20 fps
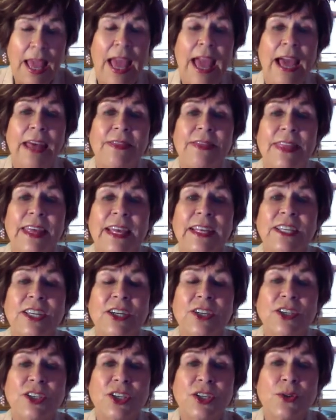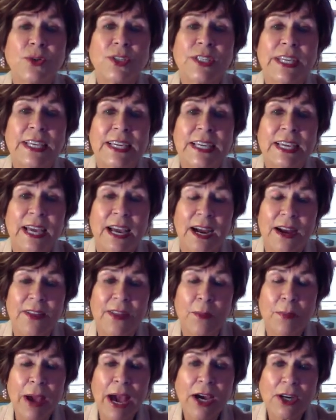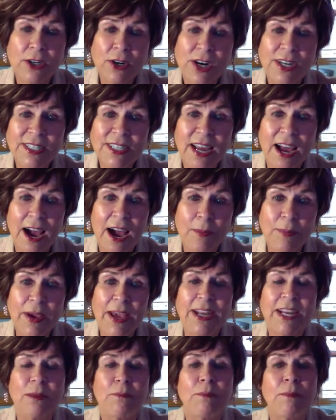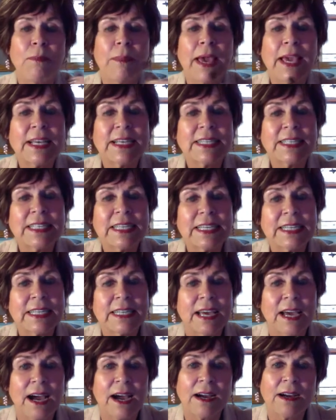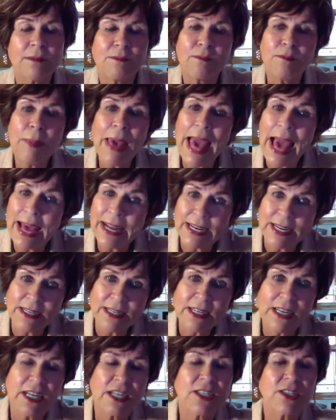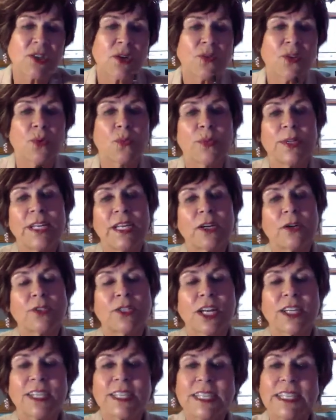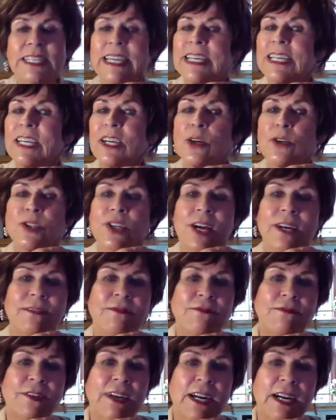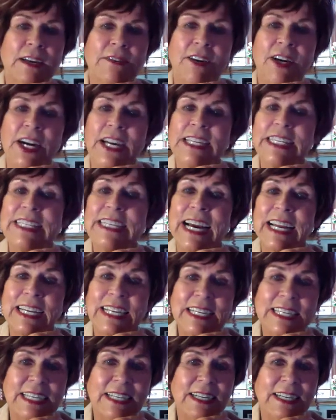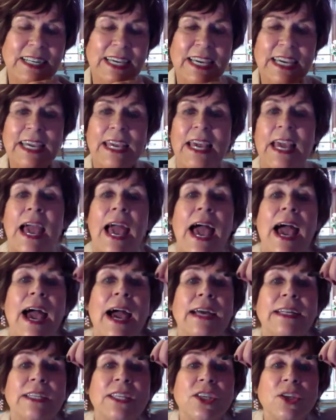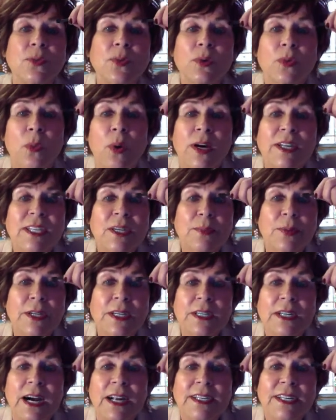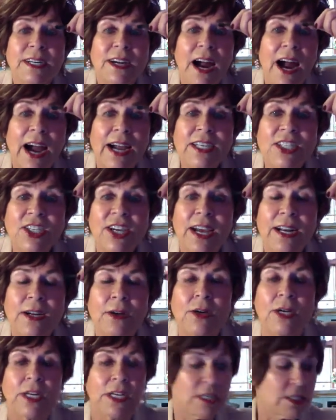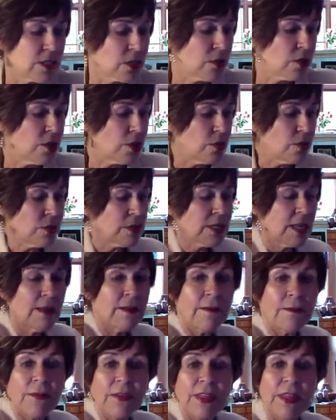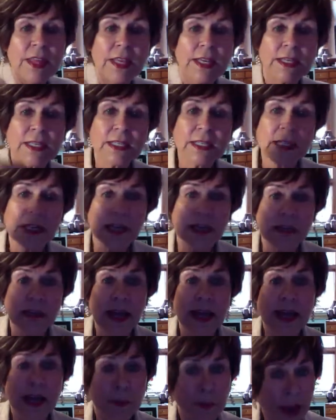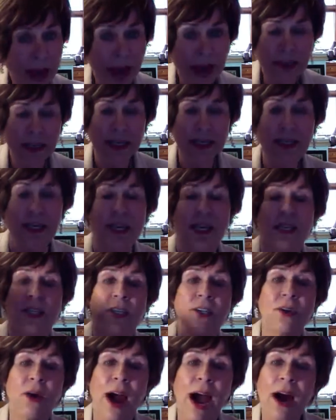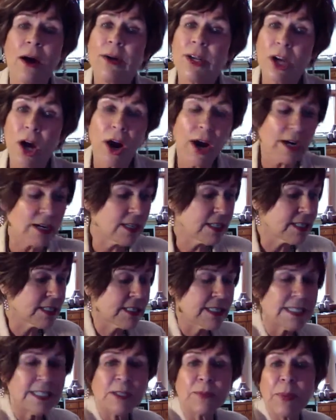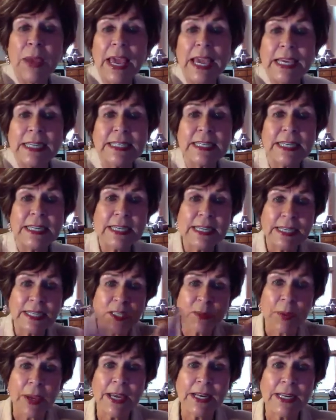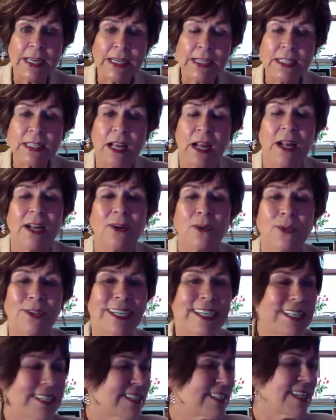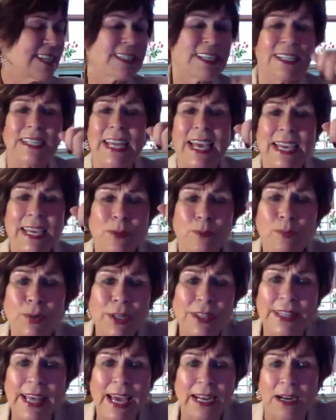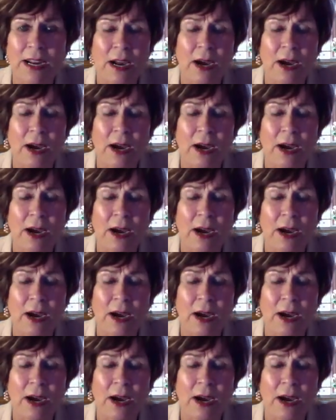and then you're using the powder on top, and it makes it matted so that when it goes onto the skin, it goes on very, very delicately, and you would want to put it on your eyeshadow. So use this like a palette. You know how an artist is painting his paintings? Well, he just doesn't take and put that